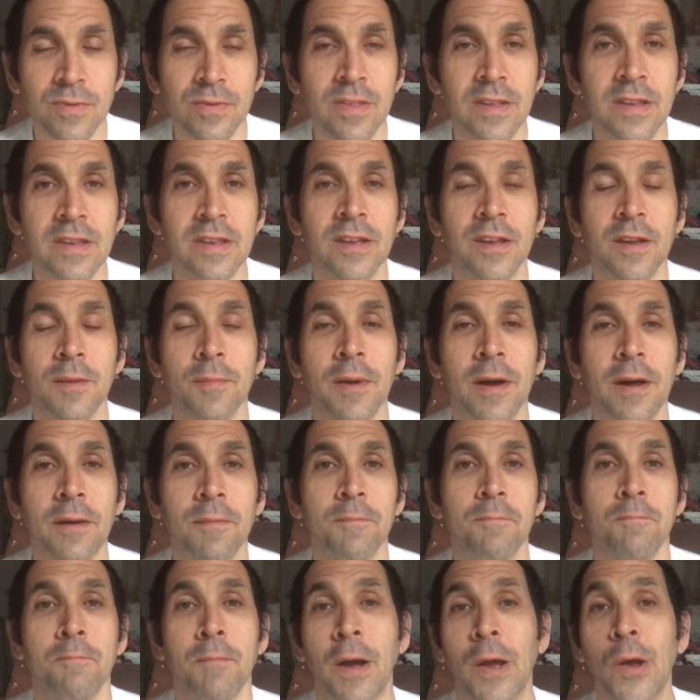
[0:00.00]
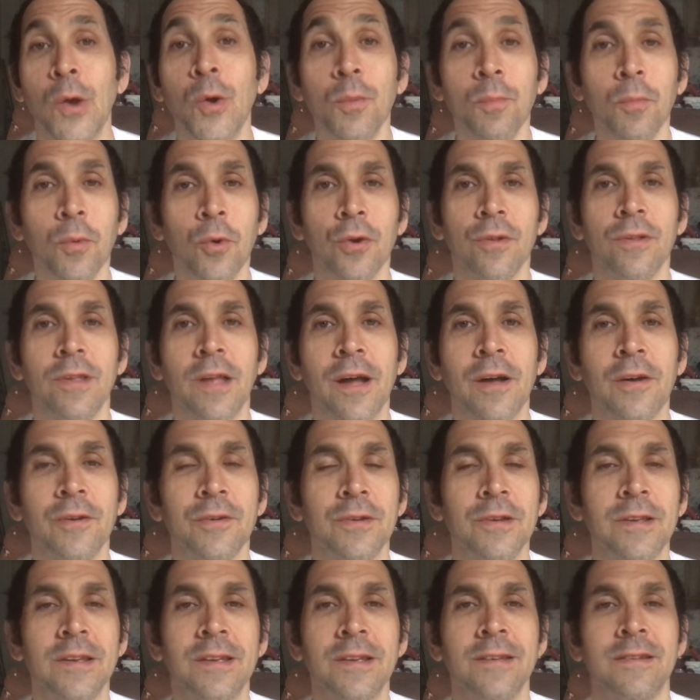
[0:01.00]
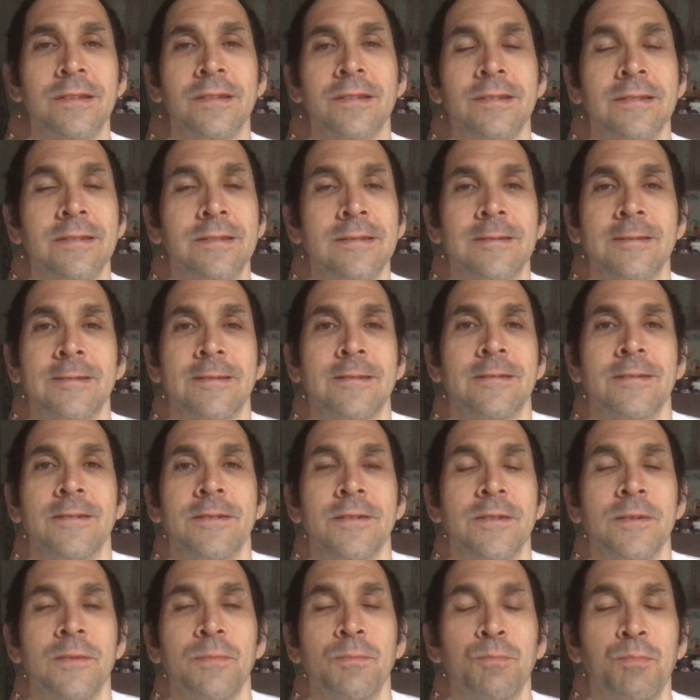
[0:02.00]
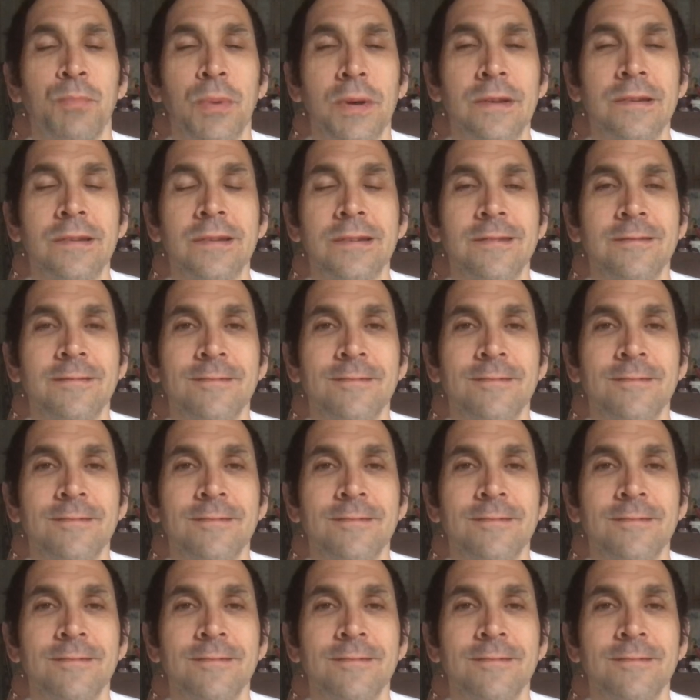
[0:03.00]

thinking about my own mortality, and, but